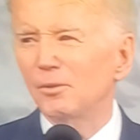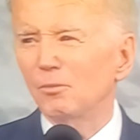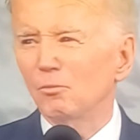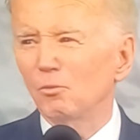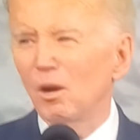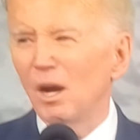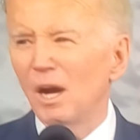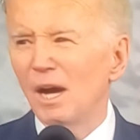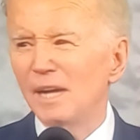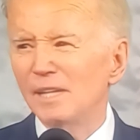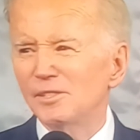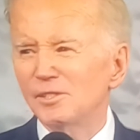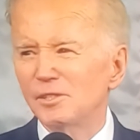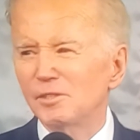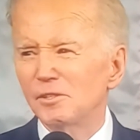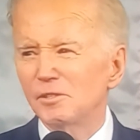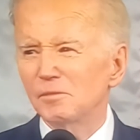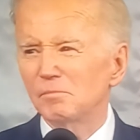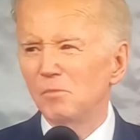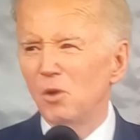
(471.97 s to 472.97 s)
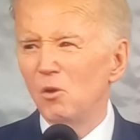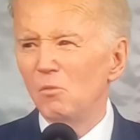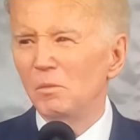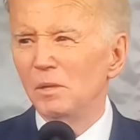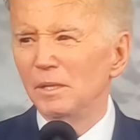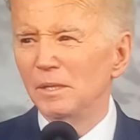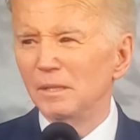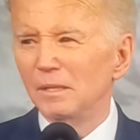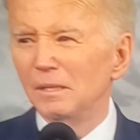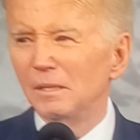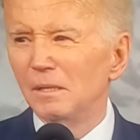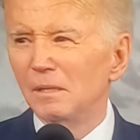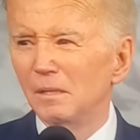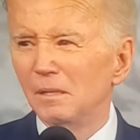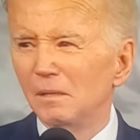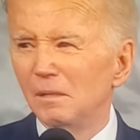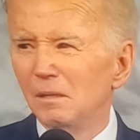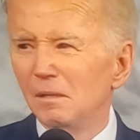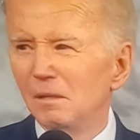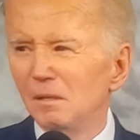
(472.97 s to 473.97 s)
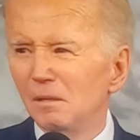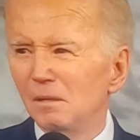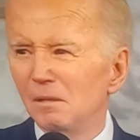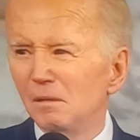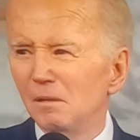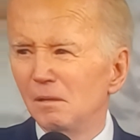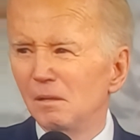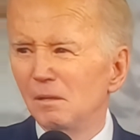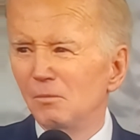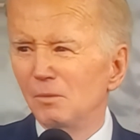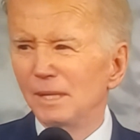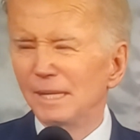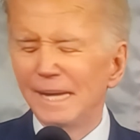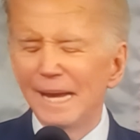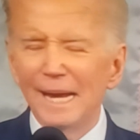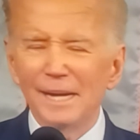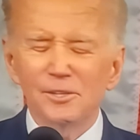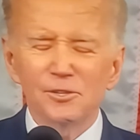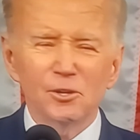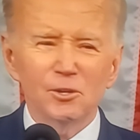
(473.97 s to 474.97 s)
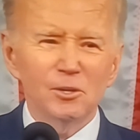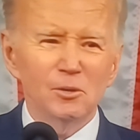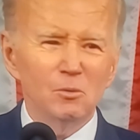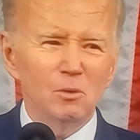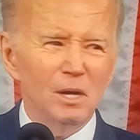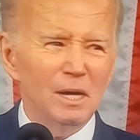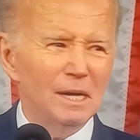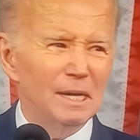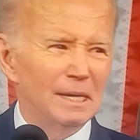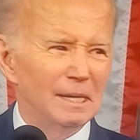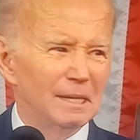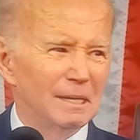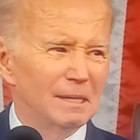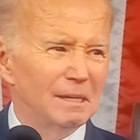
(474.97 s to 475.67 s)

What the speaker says: to rise to this moment. We can't turn away.